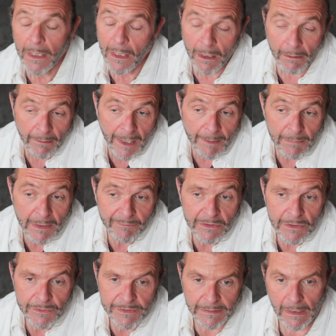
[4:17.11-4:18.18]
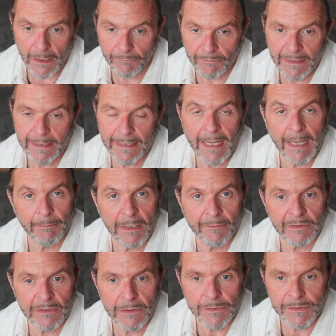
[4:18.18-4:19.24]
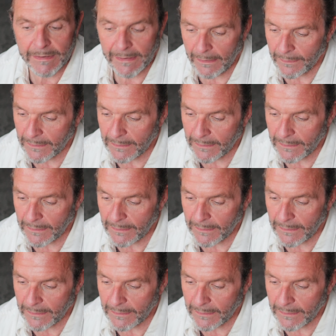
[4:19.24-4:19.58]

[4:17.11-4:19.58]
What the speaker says: And I am loving using it. I really am loving using it.